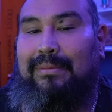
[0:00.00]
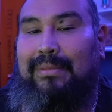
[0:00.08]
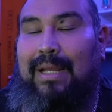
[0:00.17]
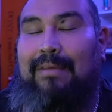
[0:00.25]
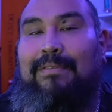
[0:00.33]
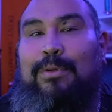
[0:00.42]

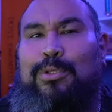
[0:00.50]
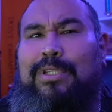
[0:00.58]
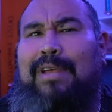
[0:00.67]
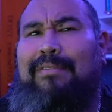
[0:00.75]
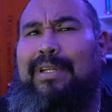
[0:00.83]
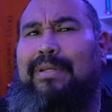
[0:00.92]
iPhone
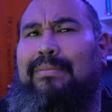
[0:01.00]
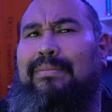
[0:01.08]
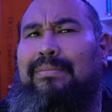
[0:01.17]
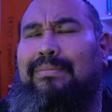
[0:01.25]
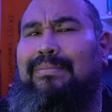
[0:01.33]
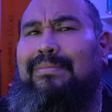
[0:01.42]
7.
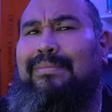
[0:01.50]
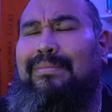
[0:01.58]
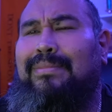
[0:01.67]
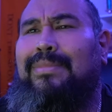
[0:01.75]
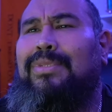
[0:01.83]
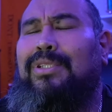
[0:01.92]

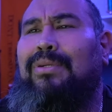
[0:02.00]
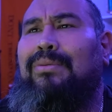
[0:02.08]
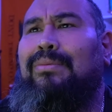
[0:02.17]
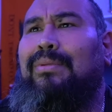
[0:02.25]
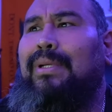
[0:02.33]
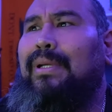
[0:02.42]
So